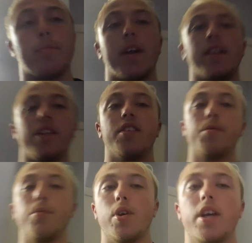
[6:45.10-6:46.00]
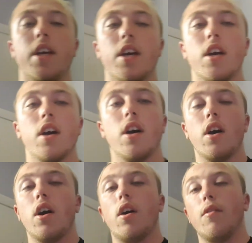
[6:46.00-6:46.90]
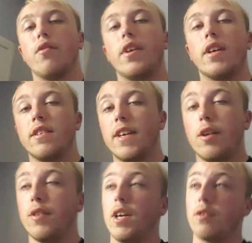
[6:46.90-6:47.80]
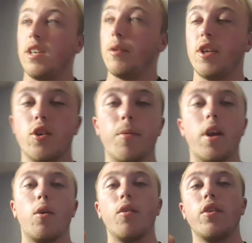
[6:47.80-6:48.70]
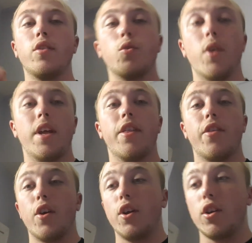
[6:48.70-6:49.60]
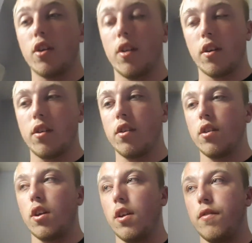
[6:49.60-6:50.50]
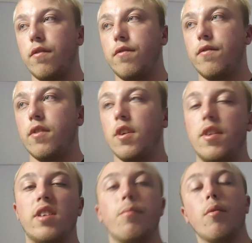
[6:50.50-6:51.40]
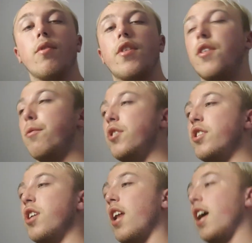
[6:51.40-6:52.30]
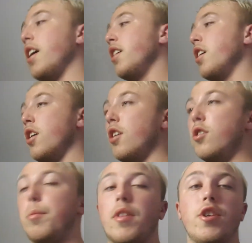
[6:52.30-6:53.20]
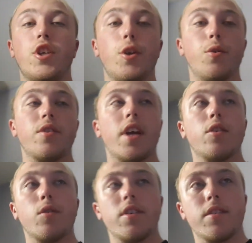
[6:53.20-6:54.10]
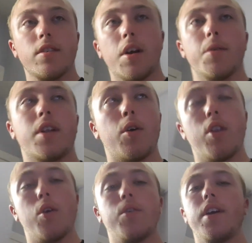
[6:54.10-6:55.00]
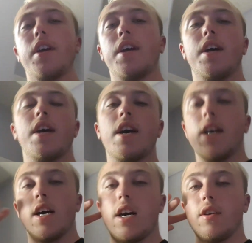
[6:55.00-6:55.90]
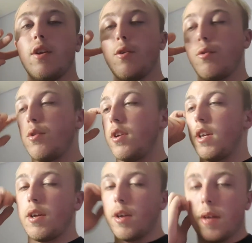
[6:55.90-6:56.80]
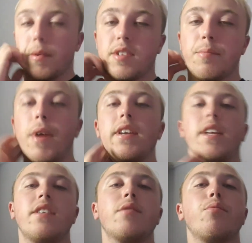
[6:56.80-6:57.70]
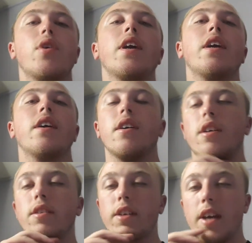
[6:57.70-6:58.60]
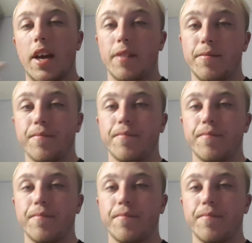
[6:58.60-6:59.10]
a spending spree of the casino DLC, which is coming out on the 23rd of this month, which is July, so it'll be the Tuesday. So it's, I'll download it, I'll do a spending spree. So yeah,